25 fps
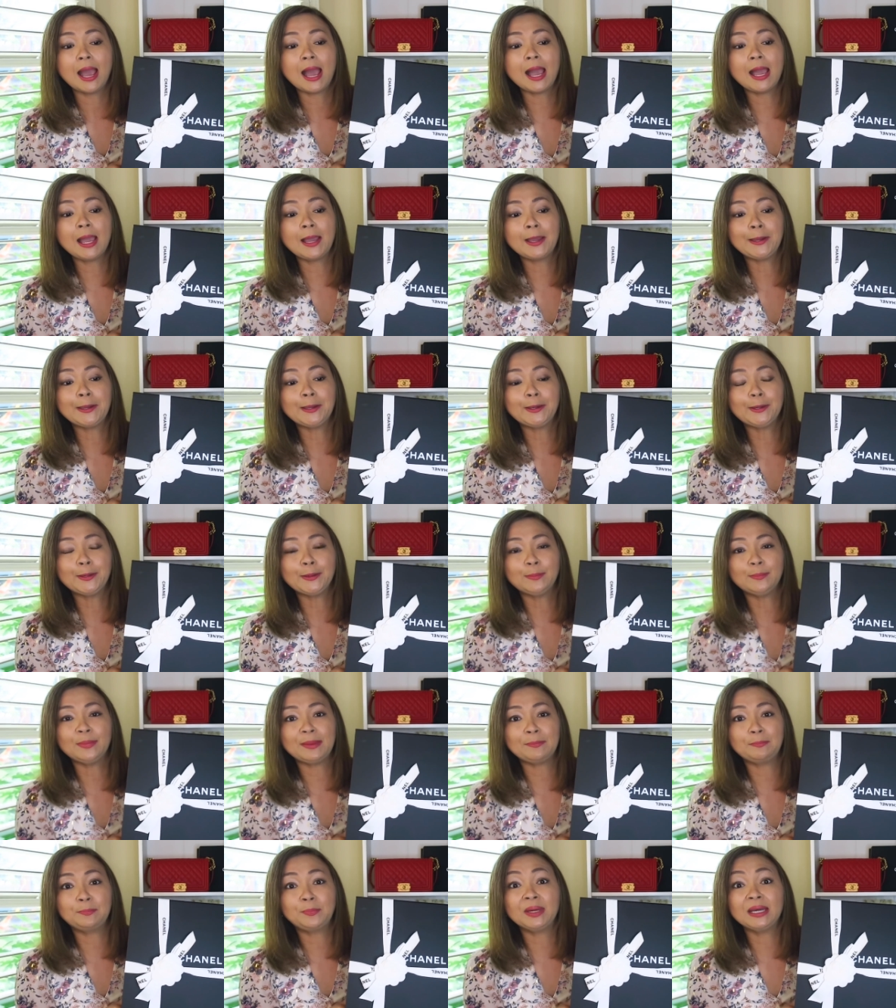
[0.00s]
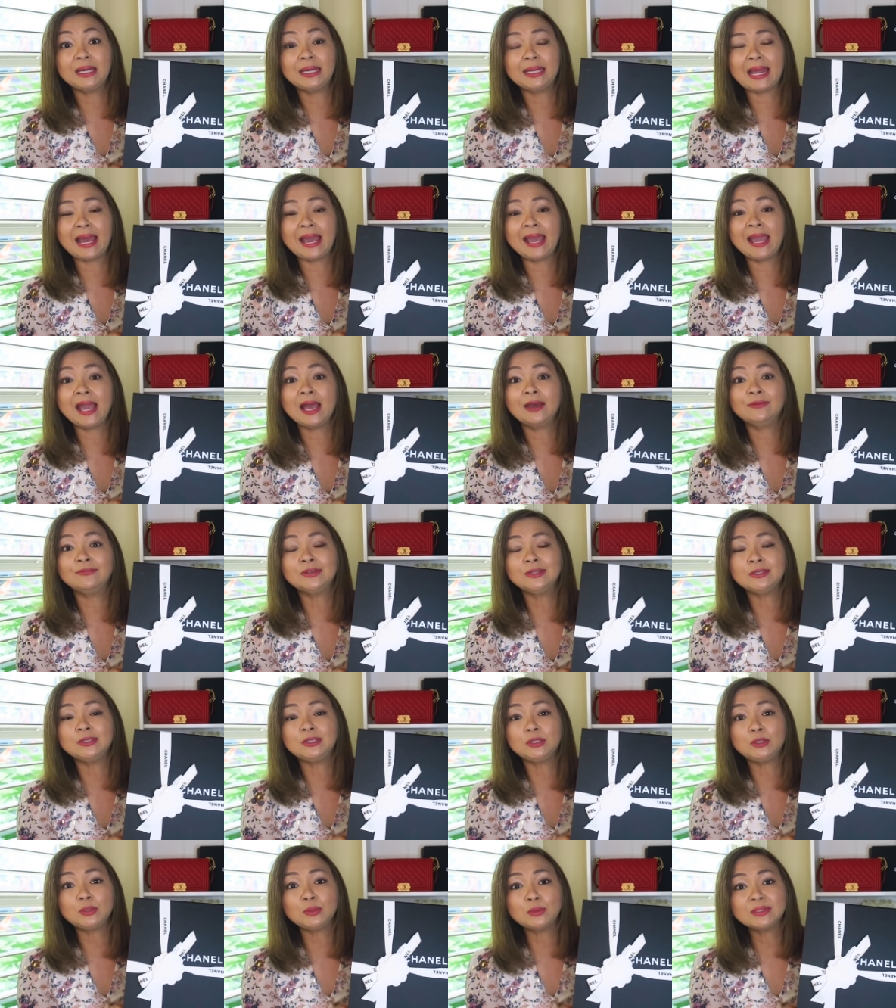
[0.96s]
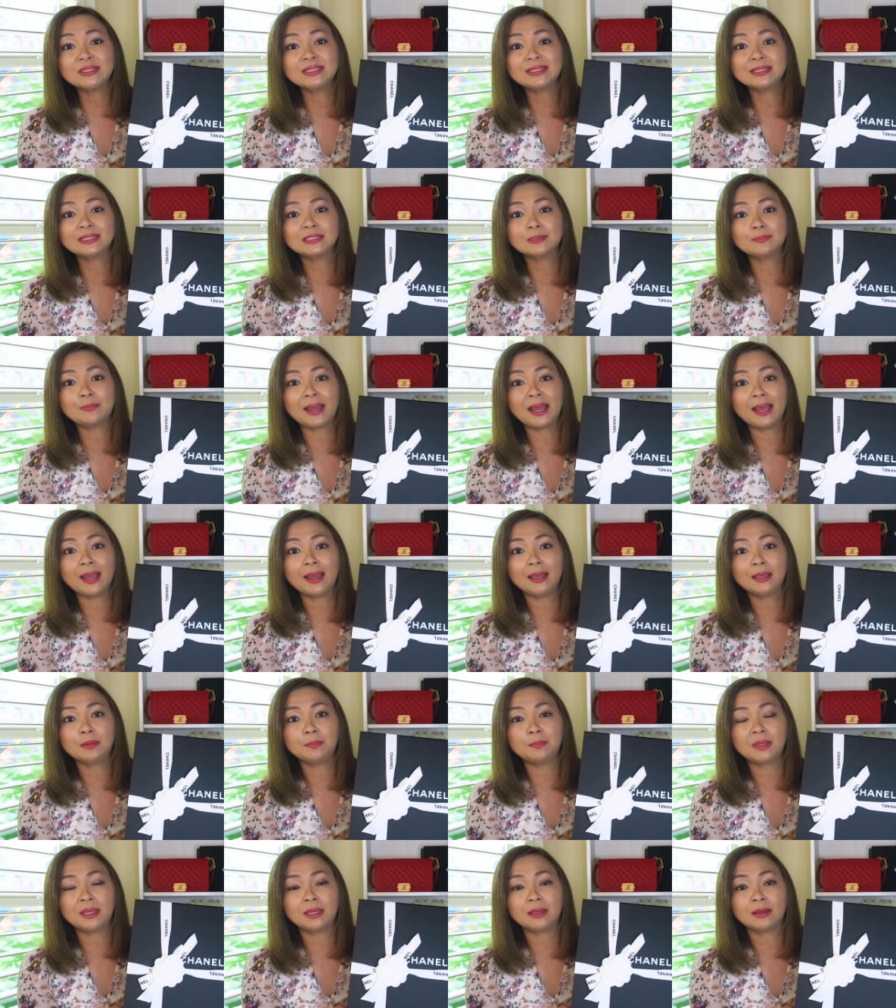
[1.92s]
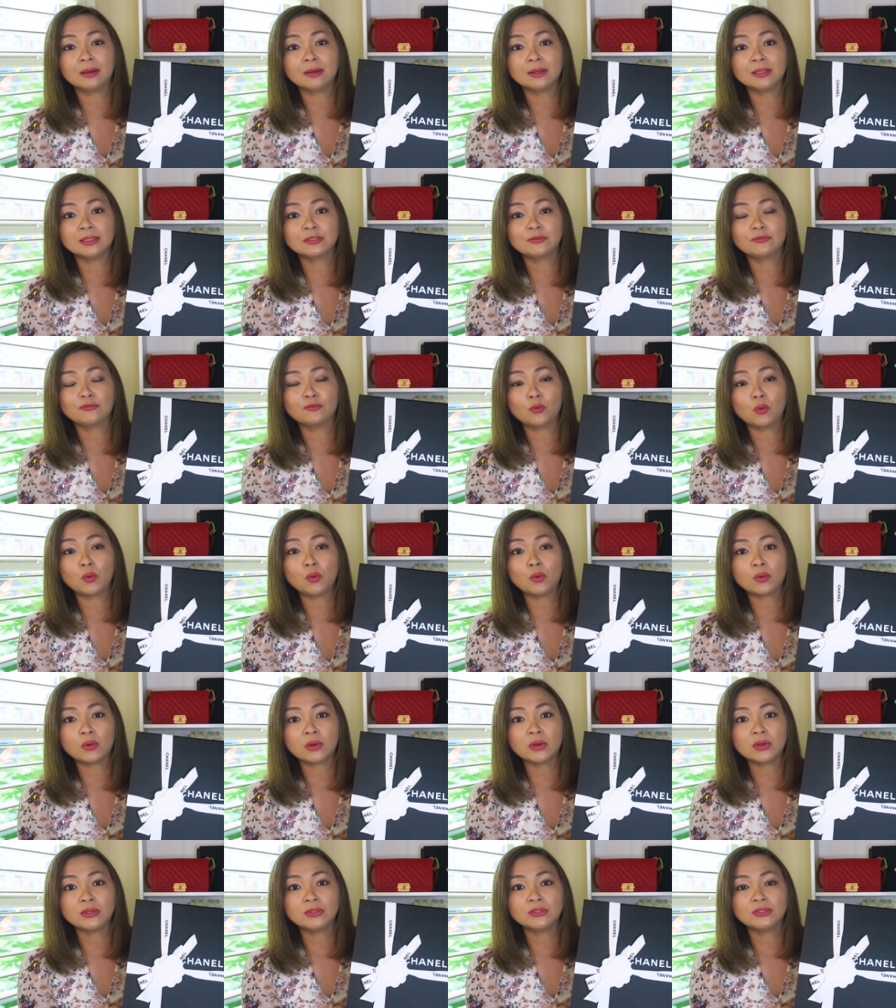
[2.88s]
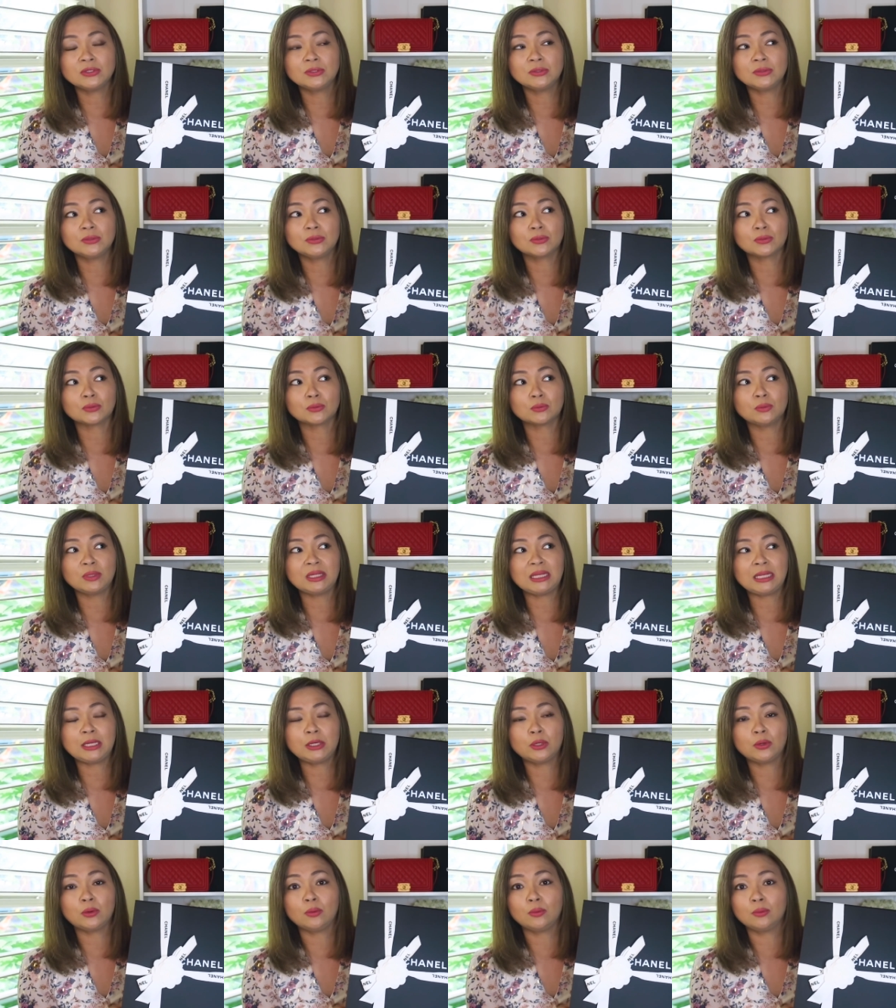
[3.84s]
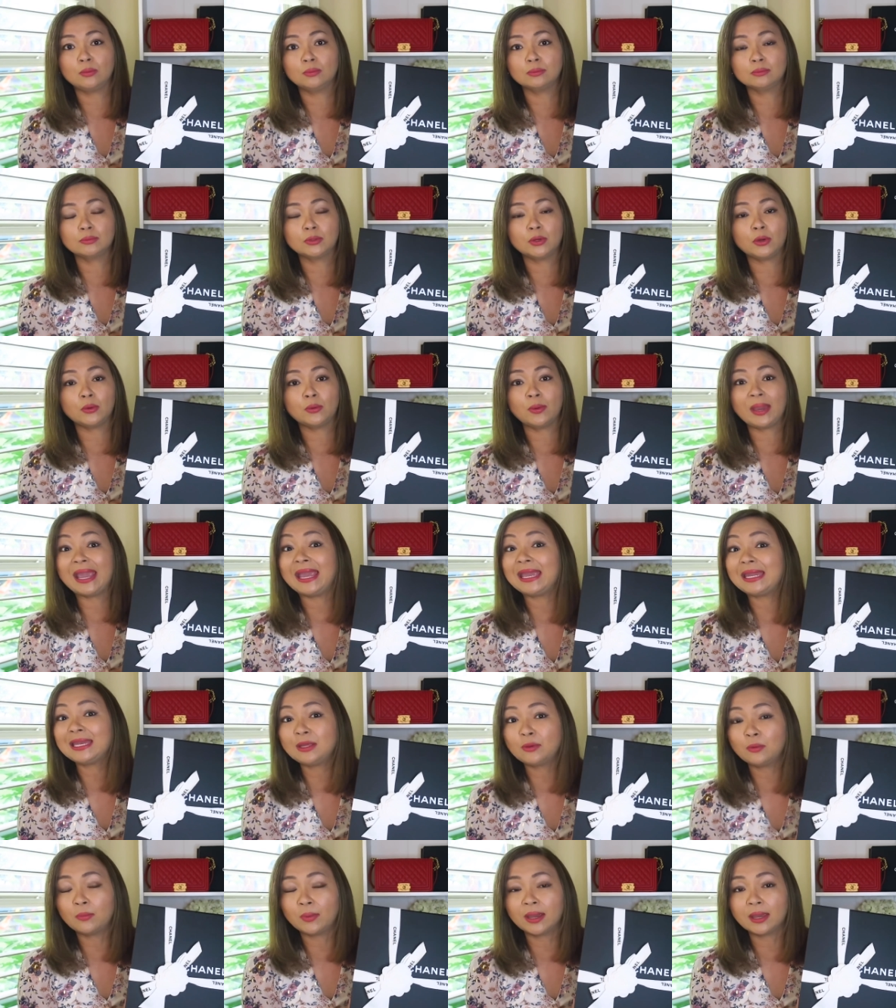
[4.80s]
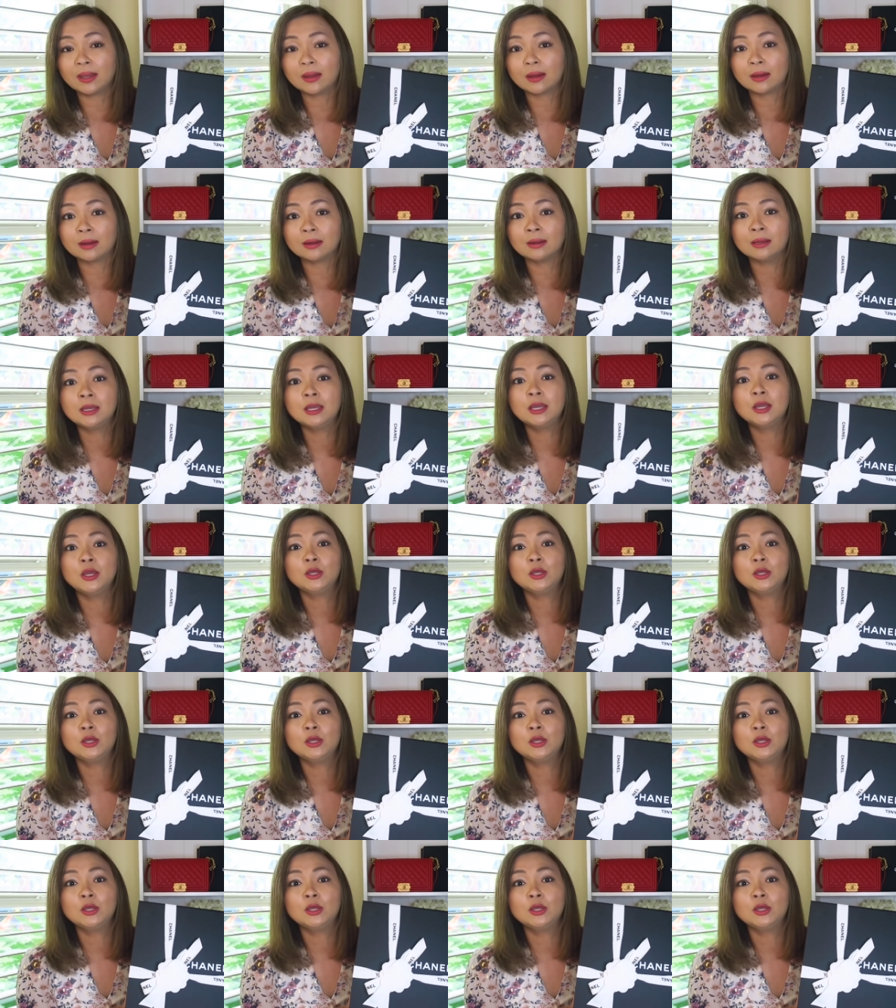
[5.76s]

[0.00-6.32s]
Um, but I haven't used this bag because of course you really don't go anywhere